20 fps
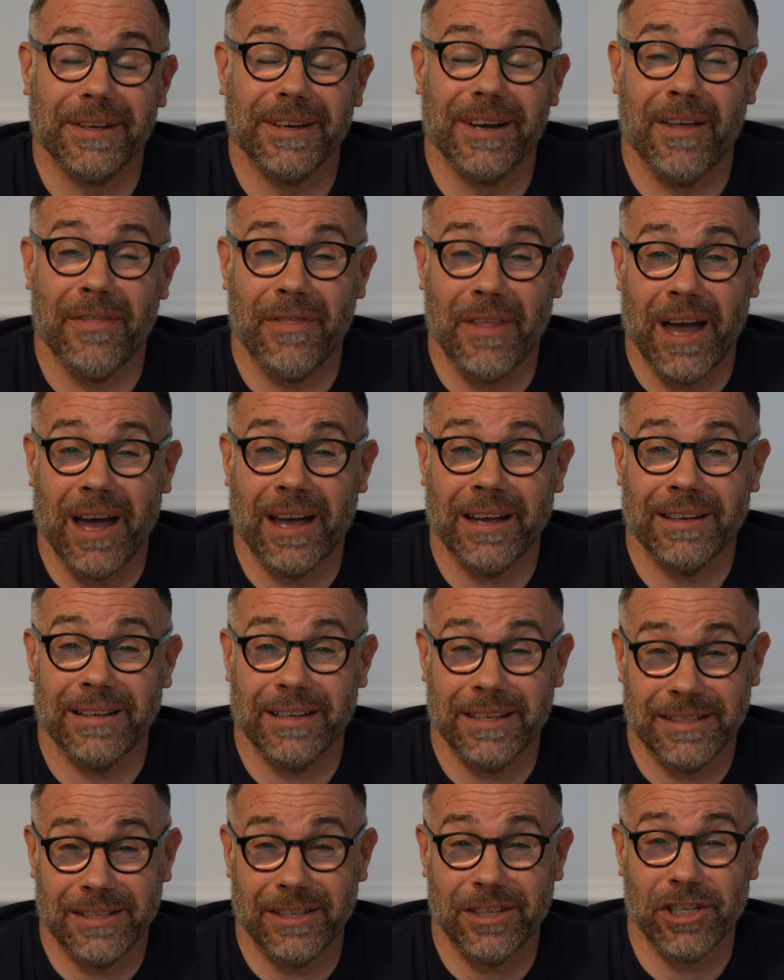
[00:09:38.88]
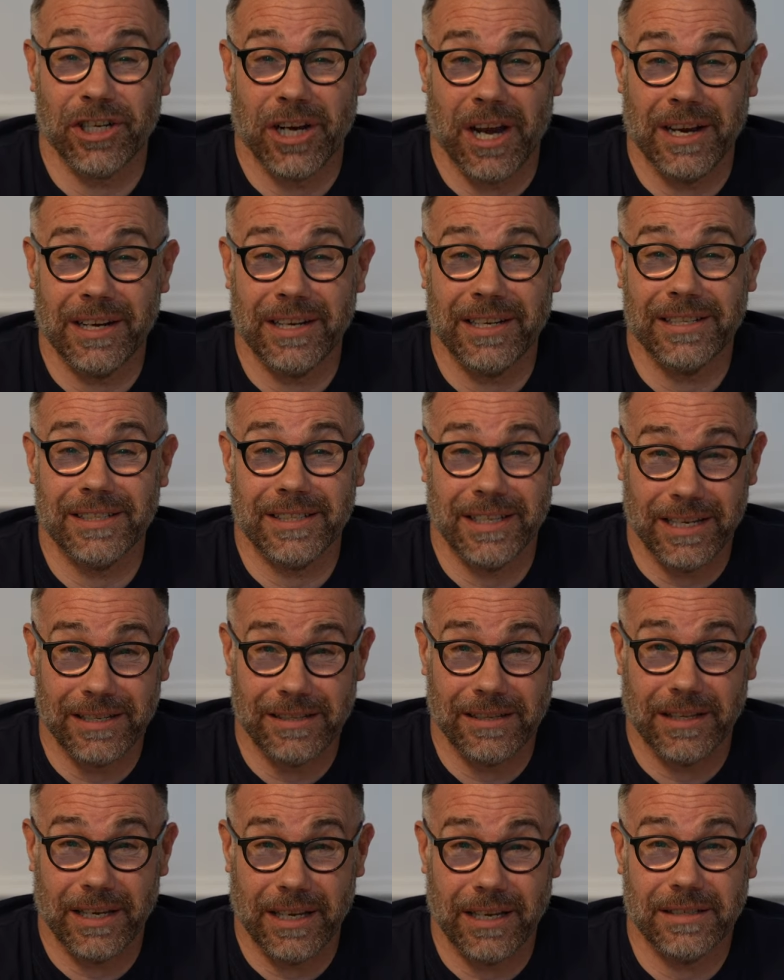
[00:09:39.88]
and that is the Chinese
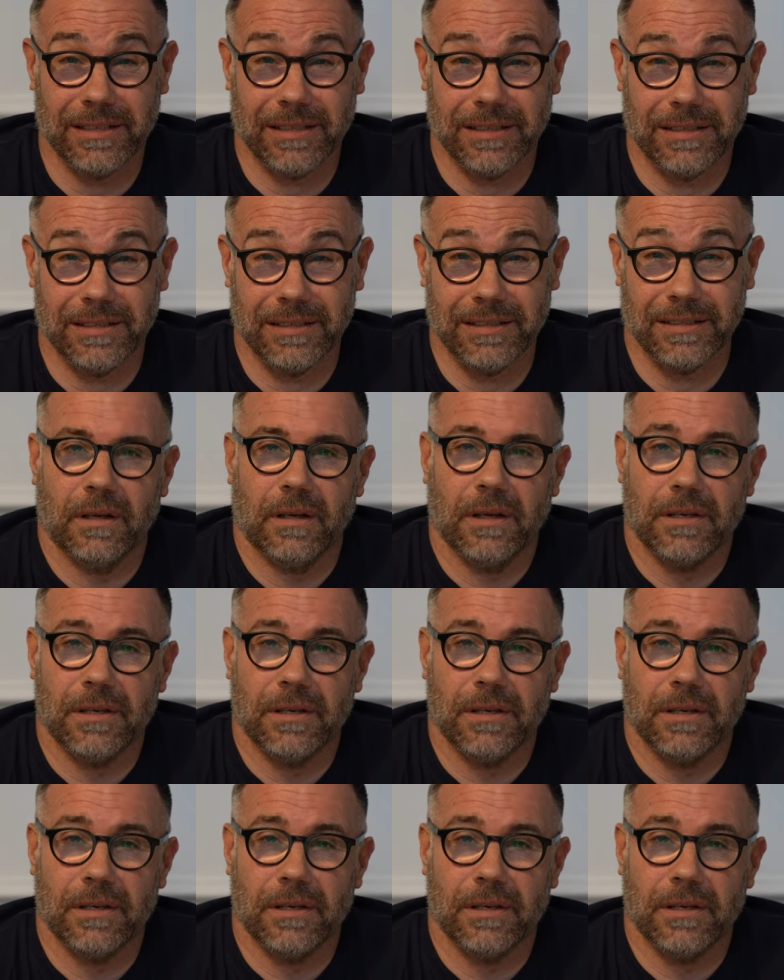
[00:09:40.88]
diesel heaters.